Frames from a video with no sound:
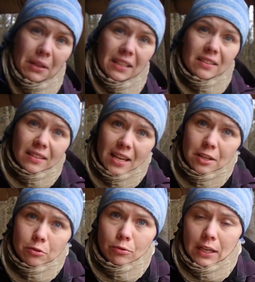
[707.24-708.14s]
but it
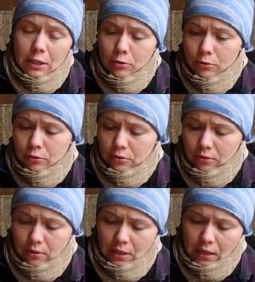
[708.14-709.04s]
tastes really good.
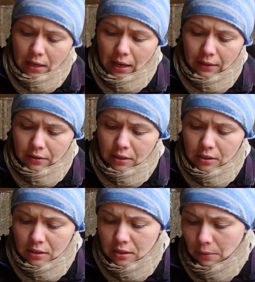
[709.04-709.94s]
And
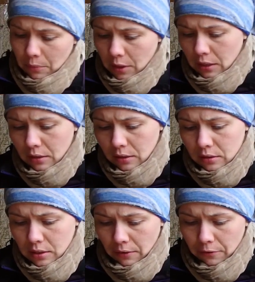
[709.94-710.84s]
this is something
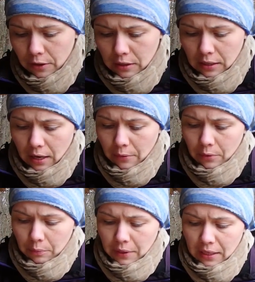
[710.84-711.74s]
definitely I
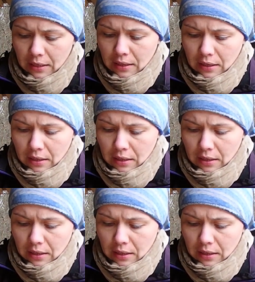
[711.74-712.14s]
will be